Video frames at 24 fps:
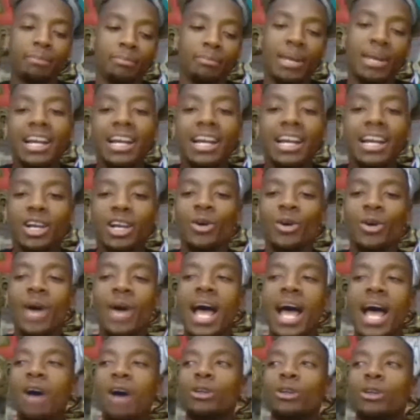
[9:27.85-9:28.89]
But I didn't
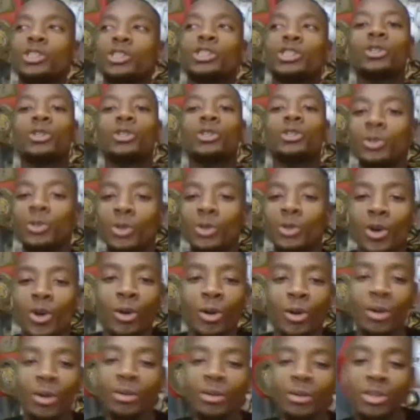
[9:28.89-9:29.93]
know how soon
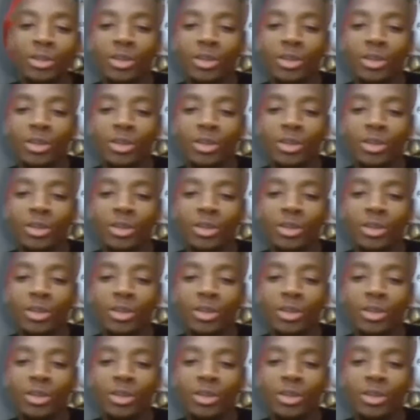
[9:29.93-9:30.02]
or,